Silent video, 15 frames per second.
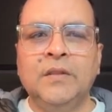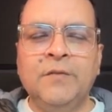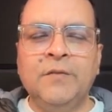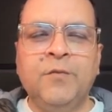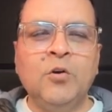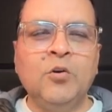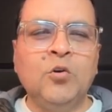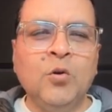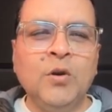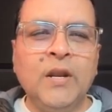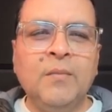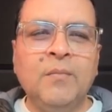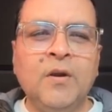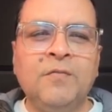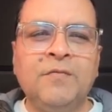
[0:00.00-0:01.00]
Therefore,
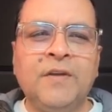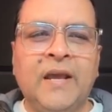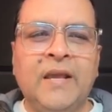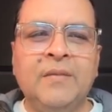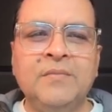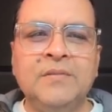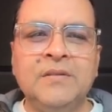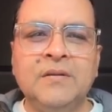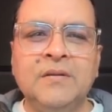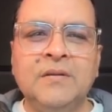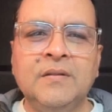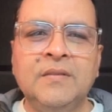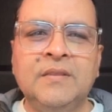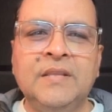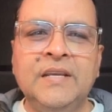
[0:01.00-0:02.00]
total number of times
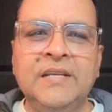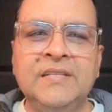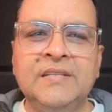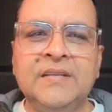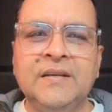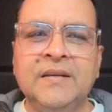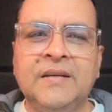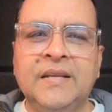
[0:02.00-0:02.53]
these